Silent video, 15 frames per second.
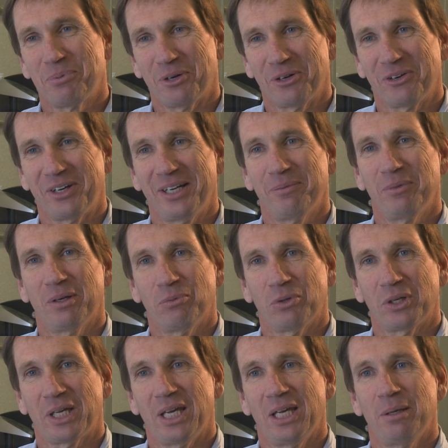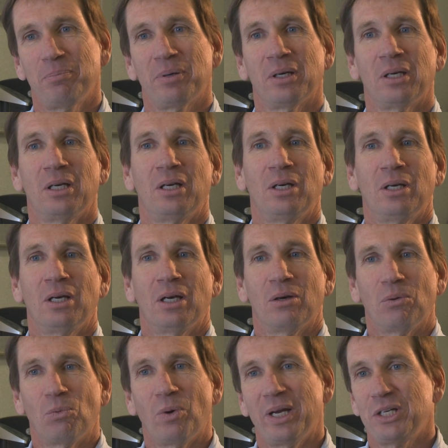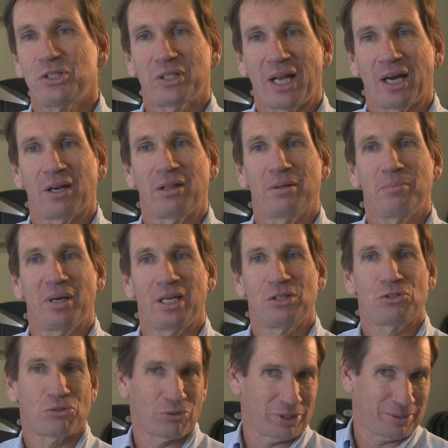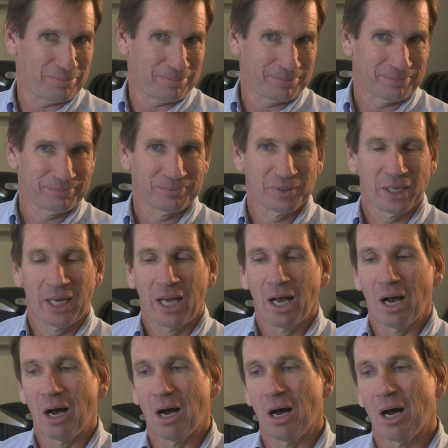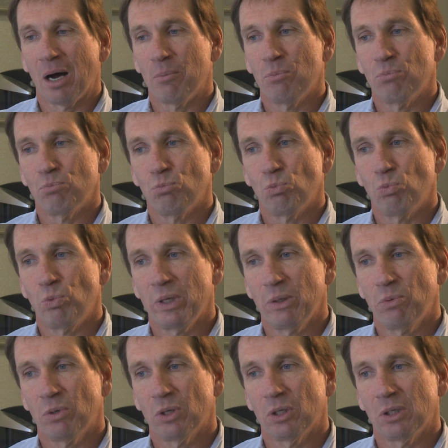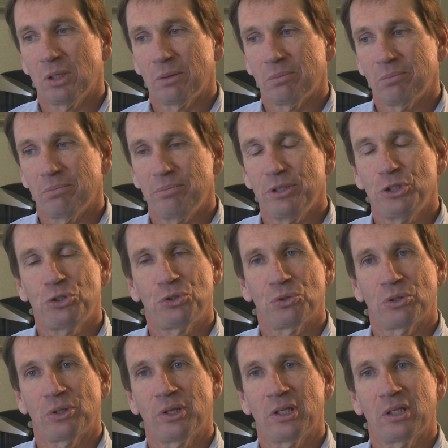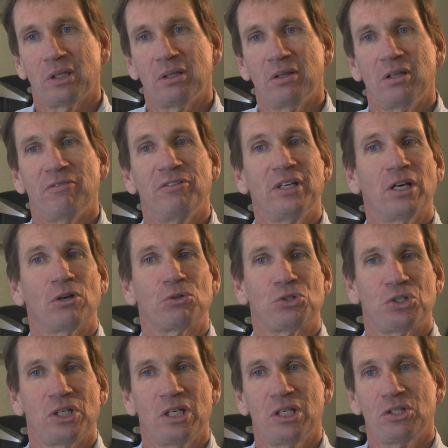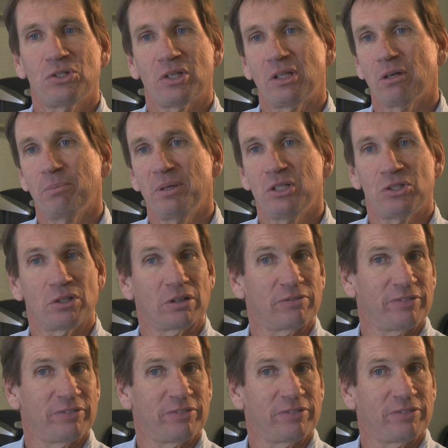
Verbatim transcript: program that will keep waste out of the mainstream. Um, we will be sure that the VOCs, that there'll be zero